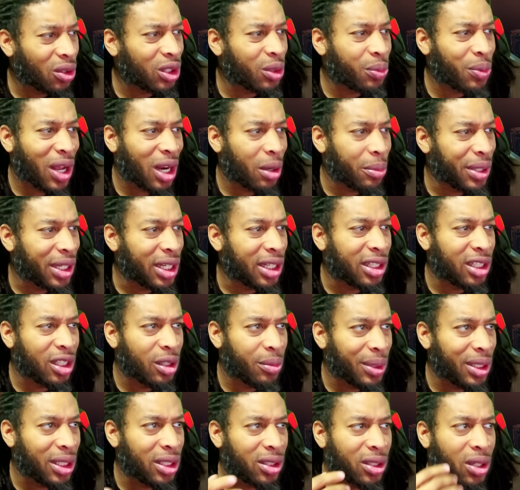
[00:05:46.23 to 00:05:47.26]
He'd probably be the
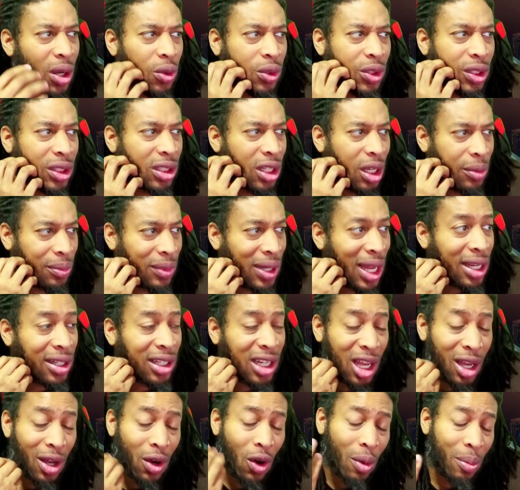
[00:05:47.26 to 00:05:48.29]
DBs coach or something like
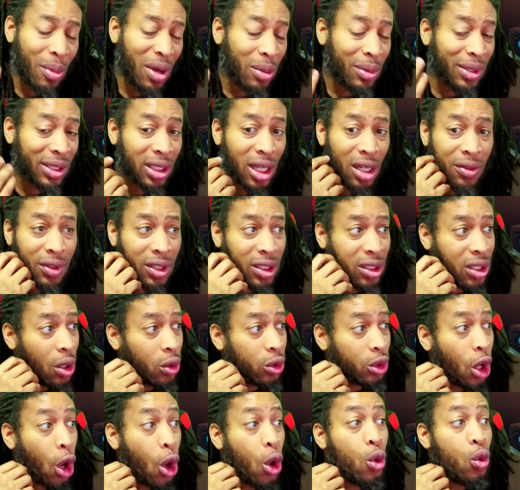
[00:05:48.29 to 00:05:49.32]
that, or maybe safeties coach,
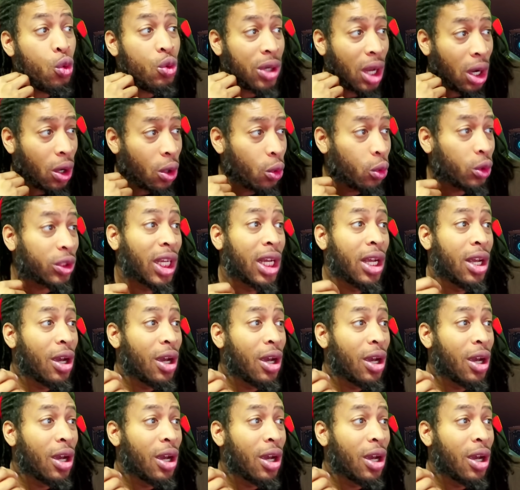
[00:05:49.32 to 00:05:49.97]
who knows.